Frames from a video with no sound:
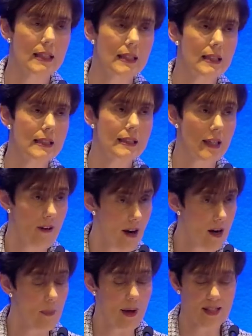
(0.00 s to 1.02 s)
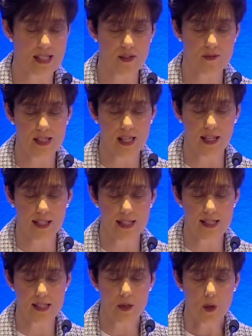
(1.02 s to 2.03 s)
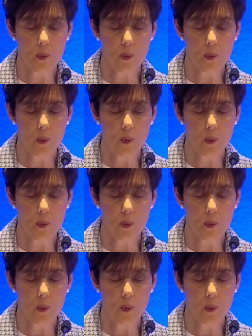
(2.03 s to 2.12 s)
There are positive signs with